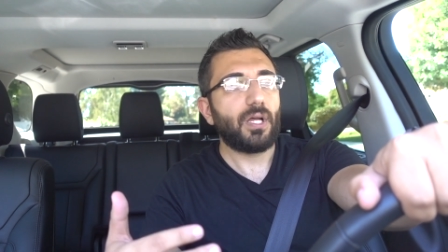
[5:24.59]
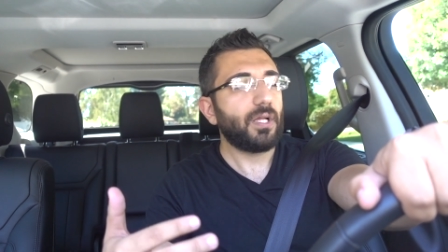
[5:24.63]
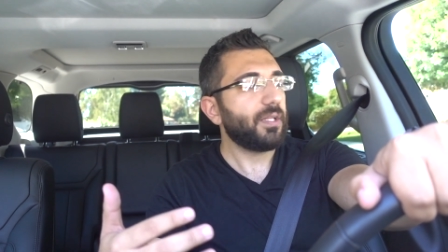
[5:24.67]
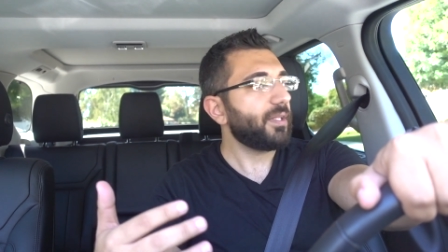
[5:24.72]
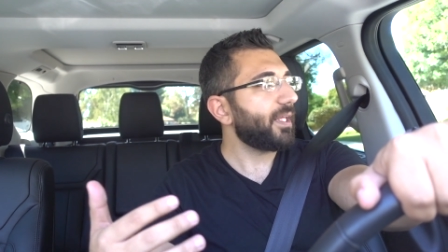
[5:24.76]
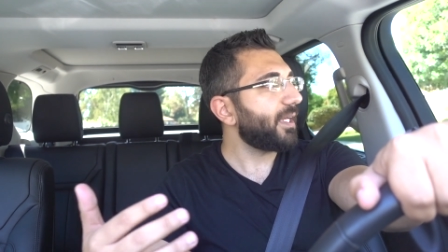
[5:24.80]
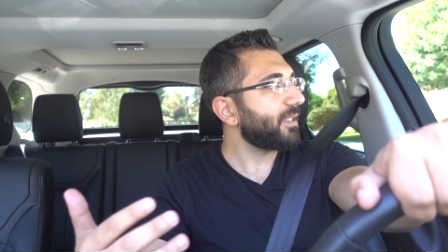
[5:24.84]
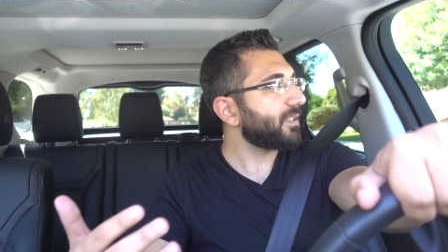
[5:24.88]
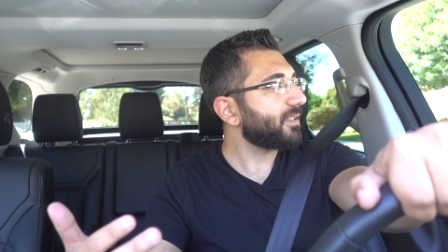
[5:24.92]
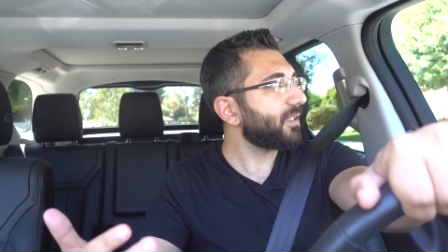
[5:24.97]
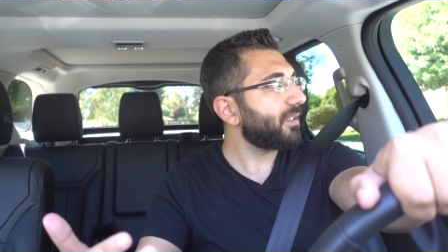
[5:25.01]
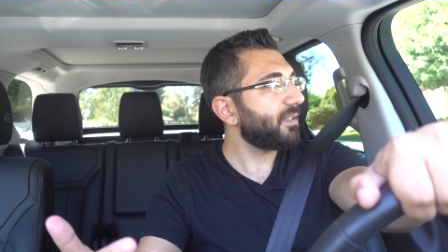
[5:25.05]

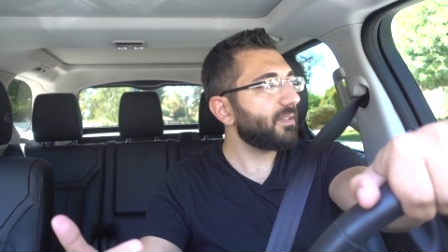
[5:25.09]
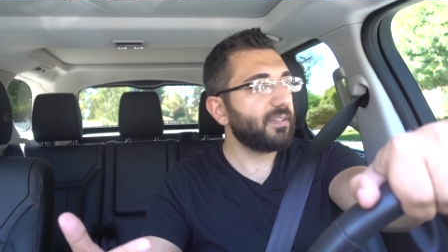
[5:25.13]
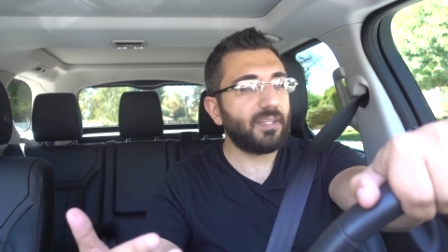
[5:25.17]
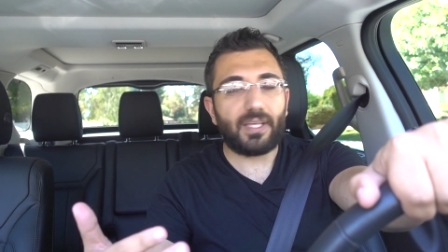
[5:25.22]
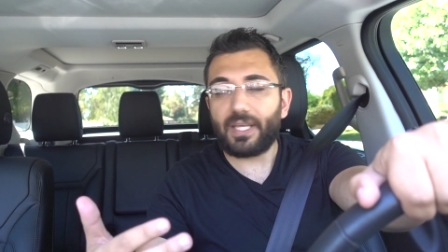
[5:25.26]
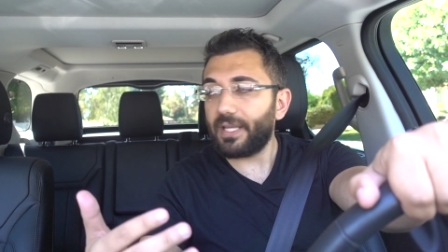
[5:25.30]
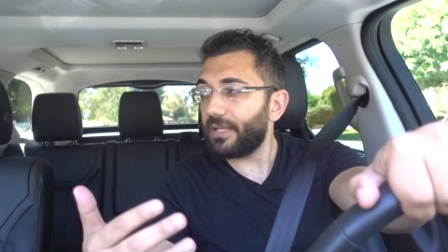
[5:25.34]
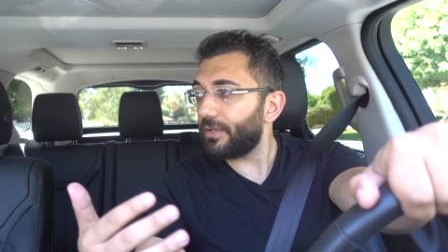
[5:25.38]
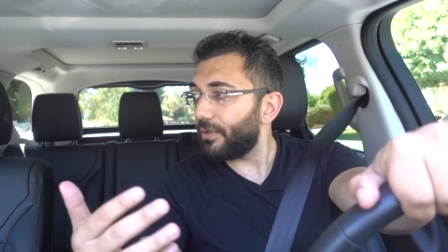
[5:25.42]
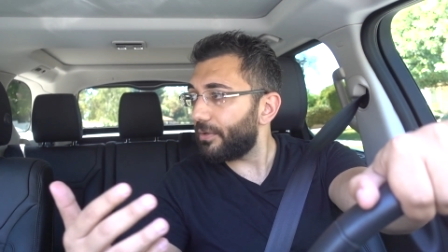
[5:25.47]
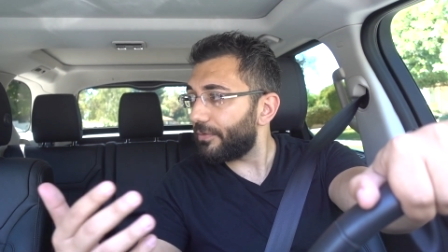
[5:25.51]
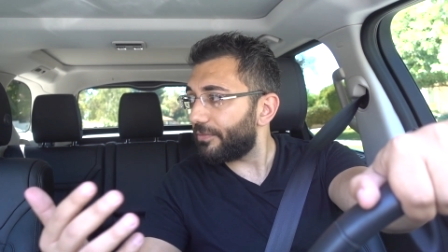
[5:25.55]
that's going to
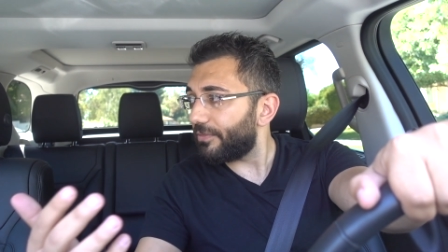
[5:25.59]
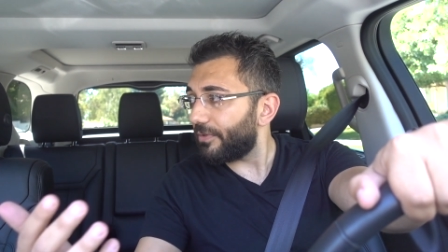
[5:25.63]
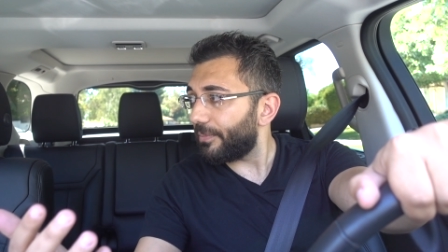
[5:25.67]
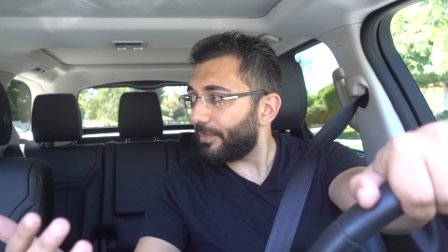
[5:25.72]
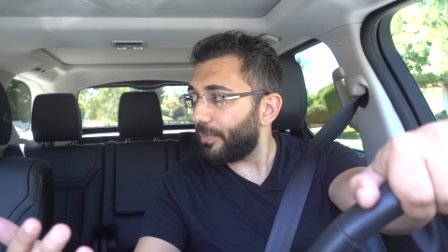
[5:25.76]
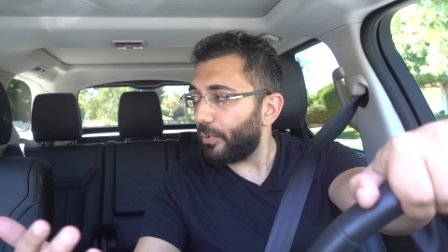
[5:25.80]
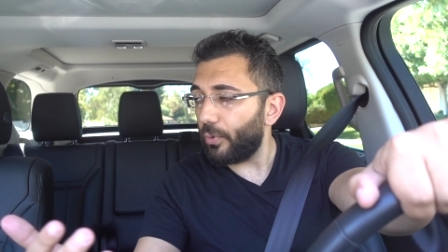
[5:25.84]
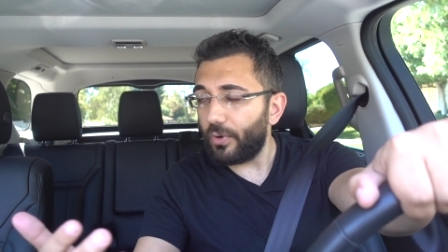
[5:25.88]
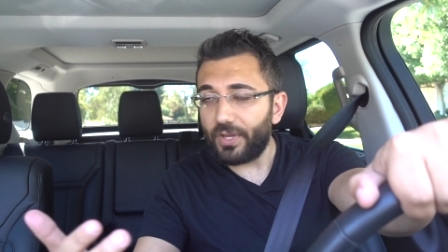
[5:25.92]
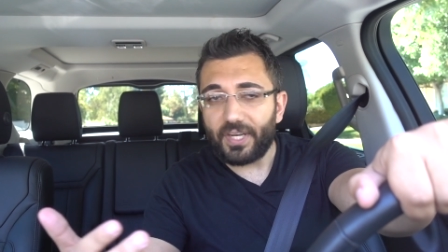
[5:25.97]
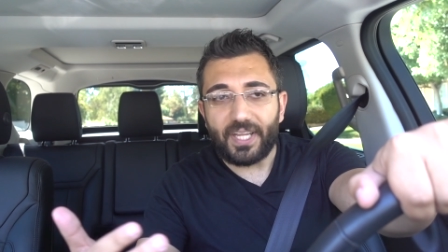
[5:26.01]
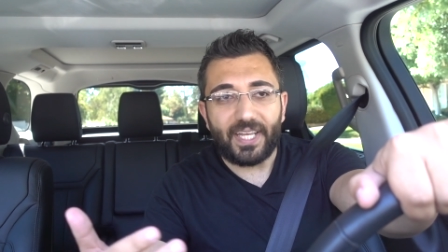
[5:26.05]
take you from
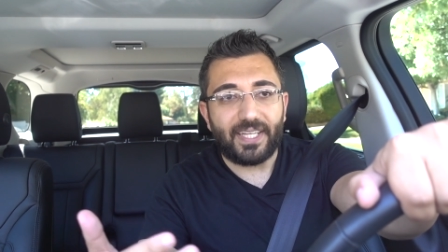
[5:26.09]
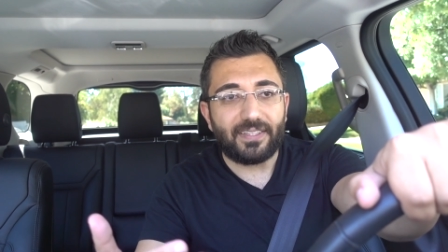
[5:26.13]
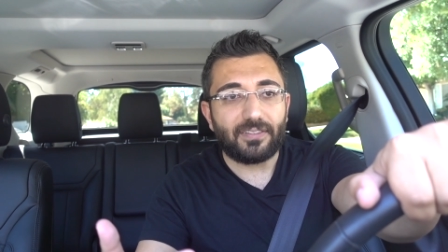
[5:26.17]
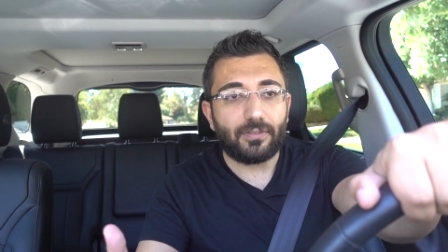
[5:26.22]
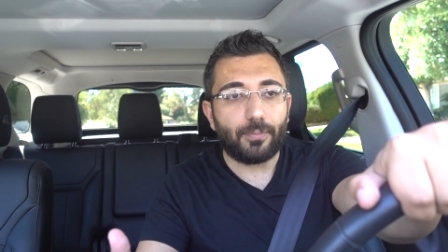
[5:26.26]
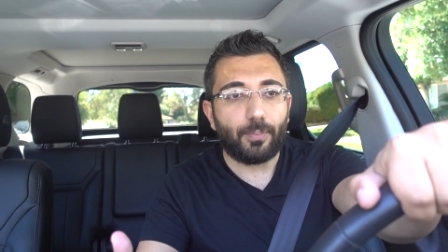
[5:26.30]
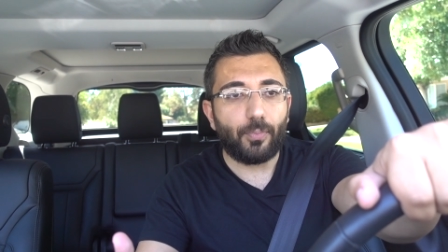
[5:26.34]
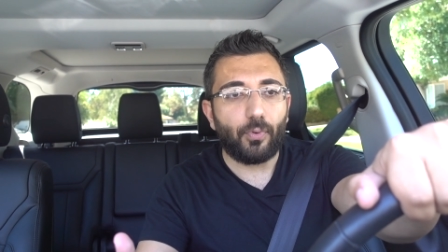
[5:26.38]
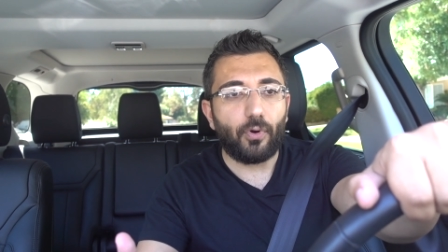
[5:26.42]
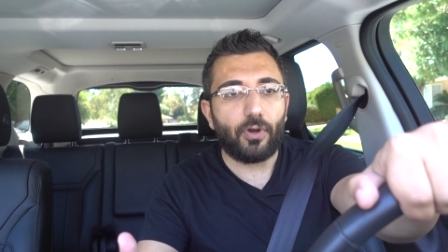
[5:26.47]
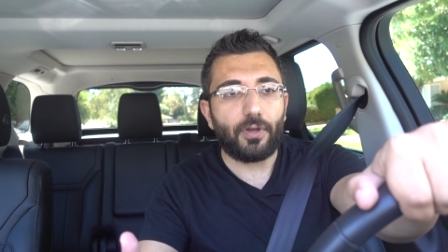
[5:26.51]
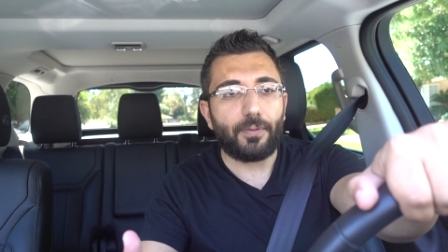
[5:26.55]
point A to
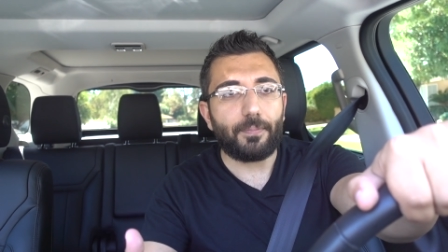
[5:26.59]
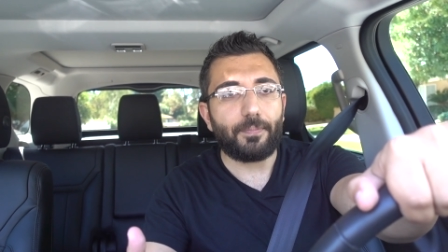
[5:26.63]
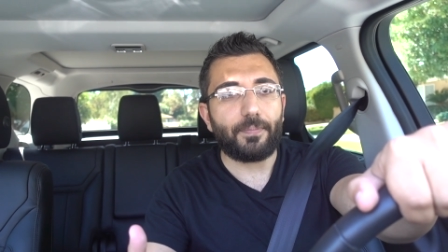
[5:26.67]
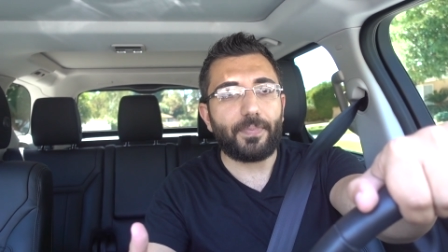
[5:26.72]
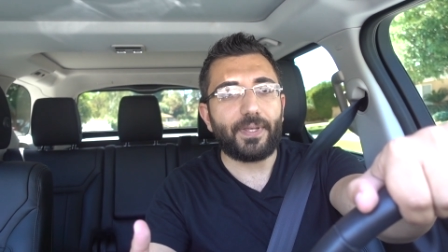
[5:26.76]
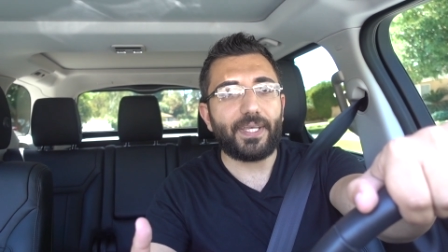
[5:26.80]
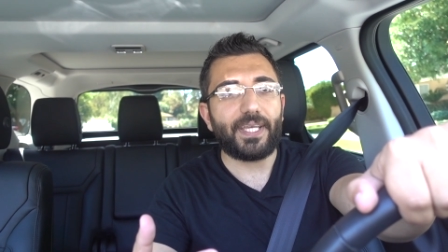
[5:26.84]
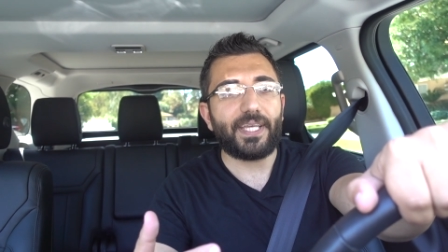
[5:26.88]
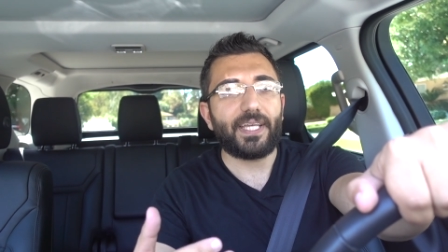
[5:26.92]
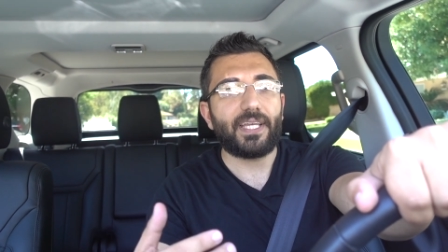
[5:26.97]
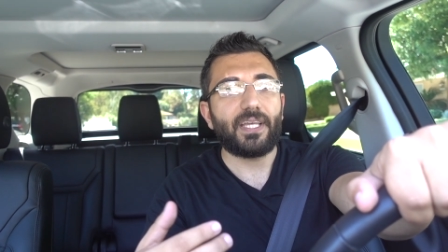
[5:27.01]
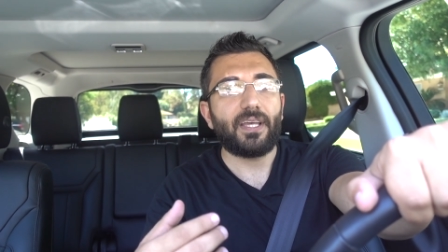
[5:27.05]
point
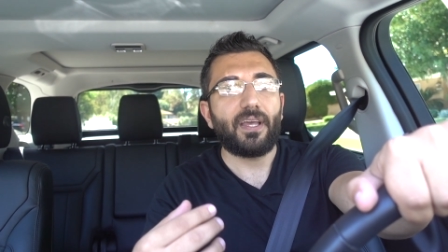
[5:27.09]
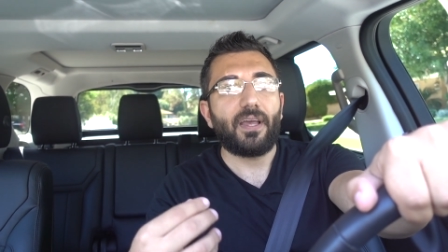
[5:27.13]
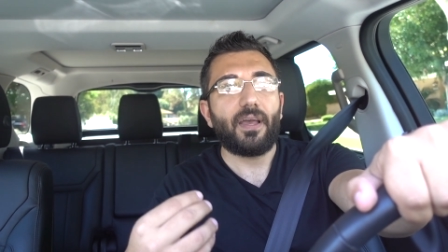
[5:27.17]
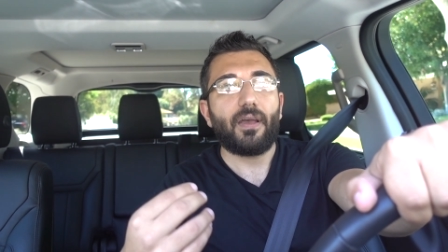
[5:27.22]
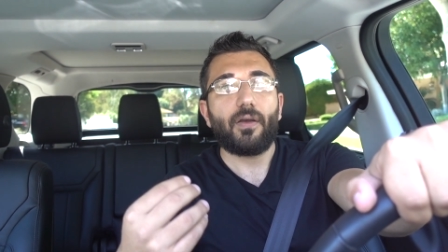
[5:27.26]
B